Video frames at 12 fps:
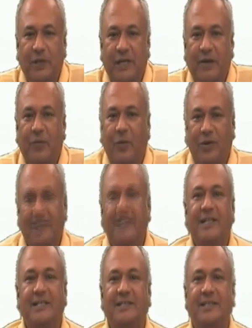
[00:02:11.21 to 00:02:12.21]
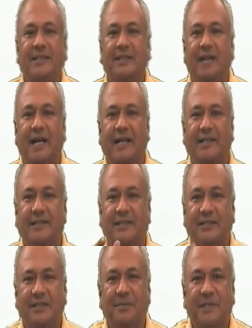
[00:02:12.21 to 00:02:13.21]
we have already seen that
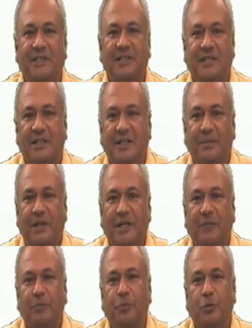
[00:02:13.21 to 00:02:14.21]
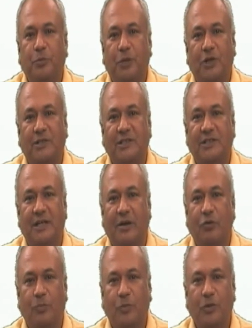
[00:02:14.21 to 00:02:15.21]
system is nothing but input, process and
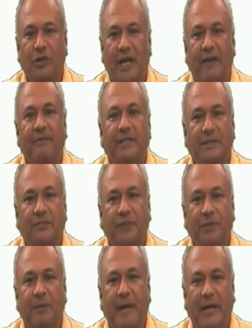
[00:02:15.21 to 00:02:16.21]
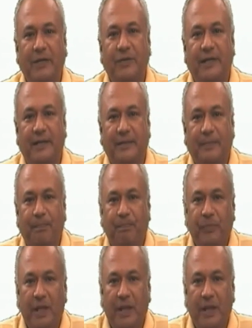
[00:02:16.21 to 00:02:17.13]
output having the feedback to it.